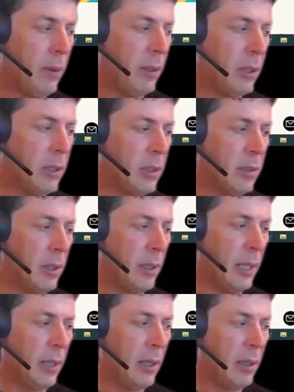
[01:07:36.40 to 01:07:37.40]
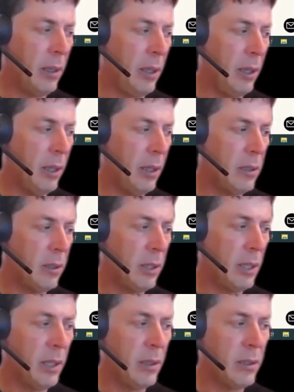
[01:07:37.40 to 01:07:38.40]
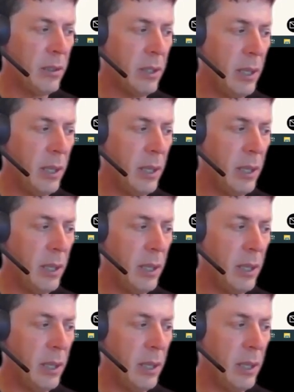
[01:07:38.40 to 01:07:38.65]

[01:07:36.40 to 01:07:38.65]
This is the link here to that